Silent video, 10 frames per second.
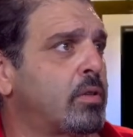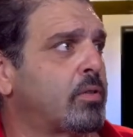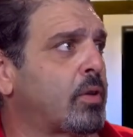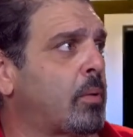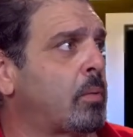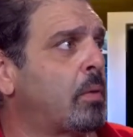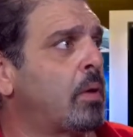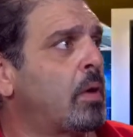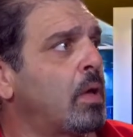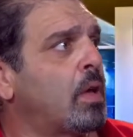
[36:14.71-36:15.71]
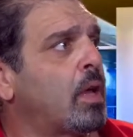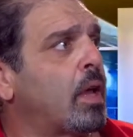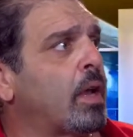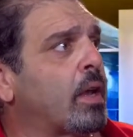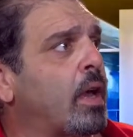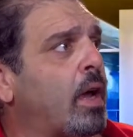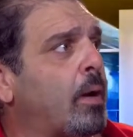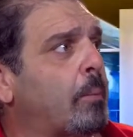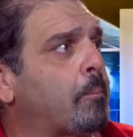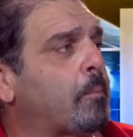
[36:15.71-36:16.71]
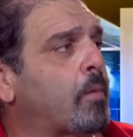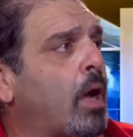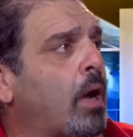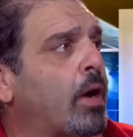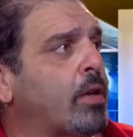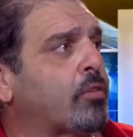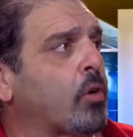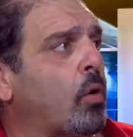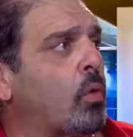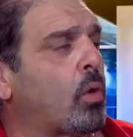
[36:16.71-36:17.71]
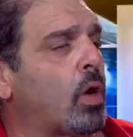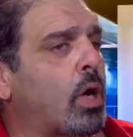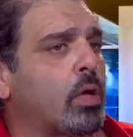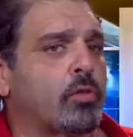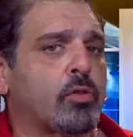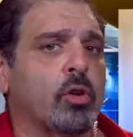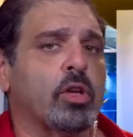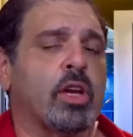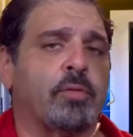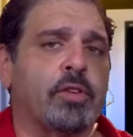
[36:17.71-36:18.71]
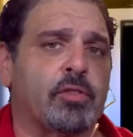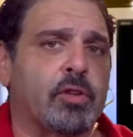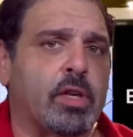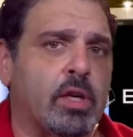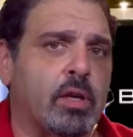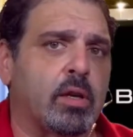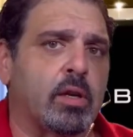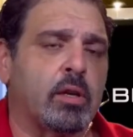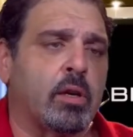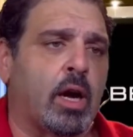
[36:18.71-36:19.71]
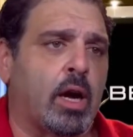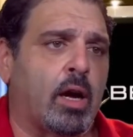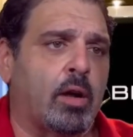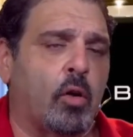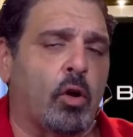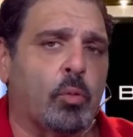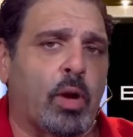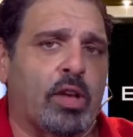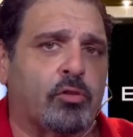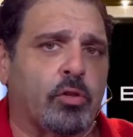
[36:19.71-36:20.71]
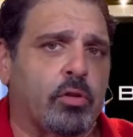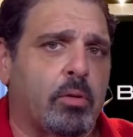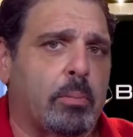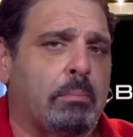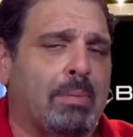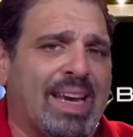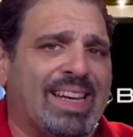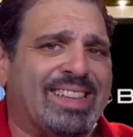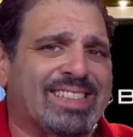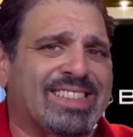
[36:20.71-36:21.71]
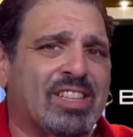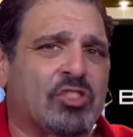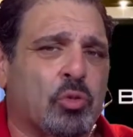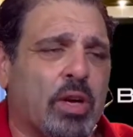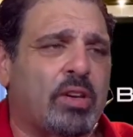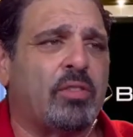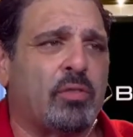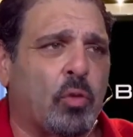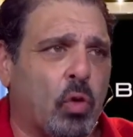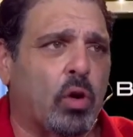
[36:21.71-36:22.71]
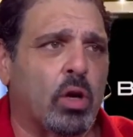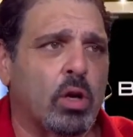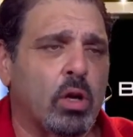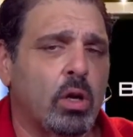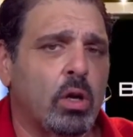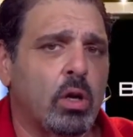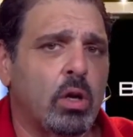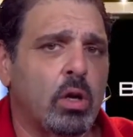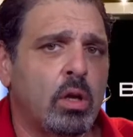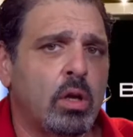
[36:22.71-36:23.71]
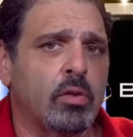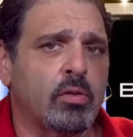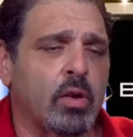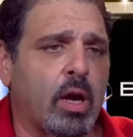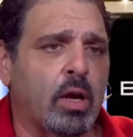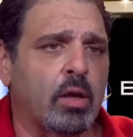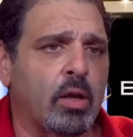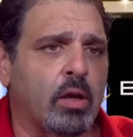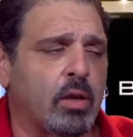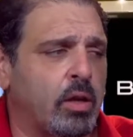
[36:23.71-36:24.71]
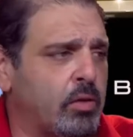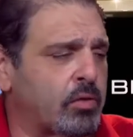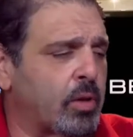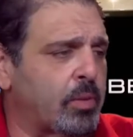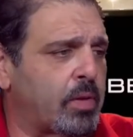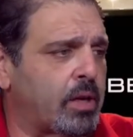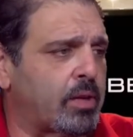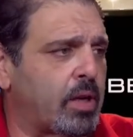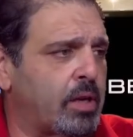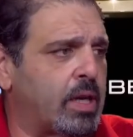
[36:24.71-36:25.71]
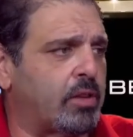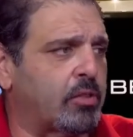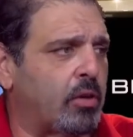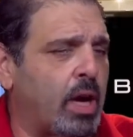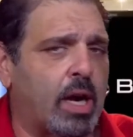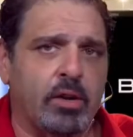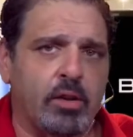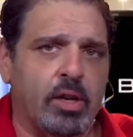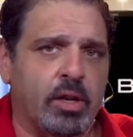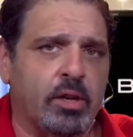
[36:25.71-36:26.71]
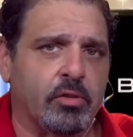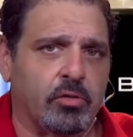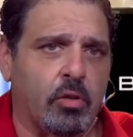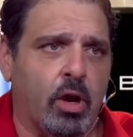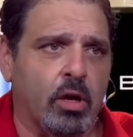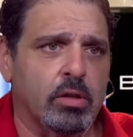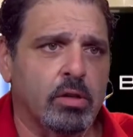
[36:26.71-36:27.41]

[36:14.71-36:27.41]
So, and um, all right, so uh, so you definitely see uh, Northwestern minus the 24 is uh, is, something that uh, you guys are on, and you're hitting here strong.